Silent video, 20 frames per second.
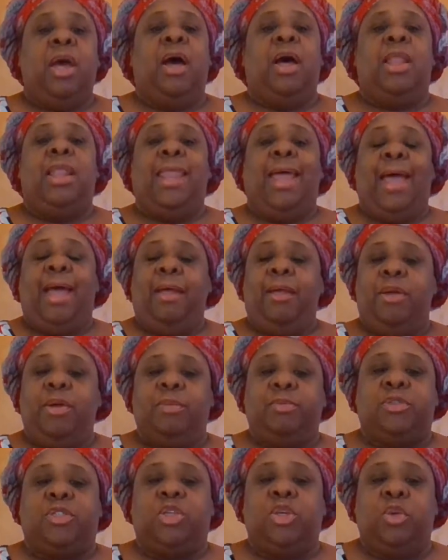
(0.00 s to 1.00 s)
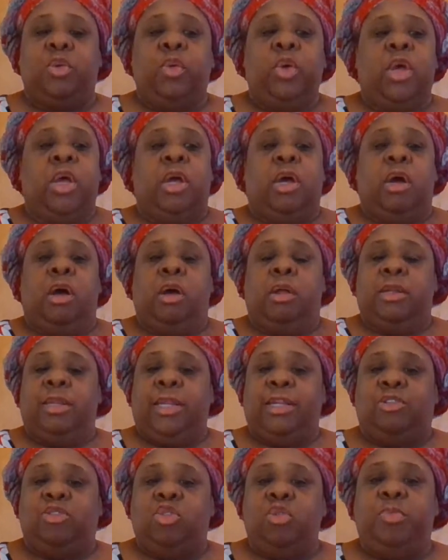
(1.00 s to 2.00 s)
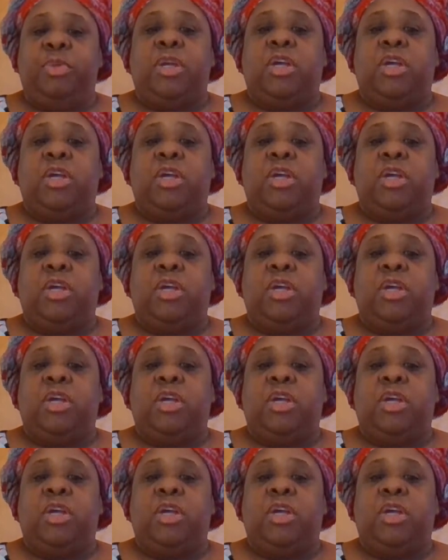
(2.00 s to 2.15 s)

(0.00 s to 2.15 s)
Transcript: Allow him to let you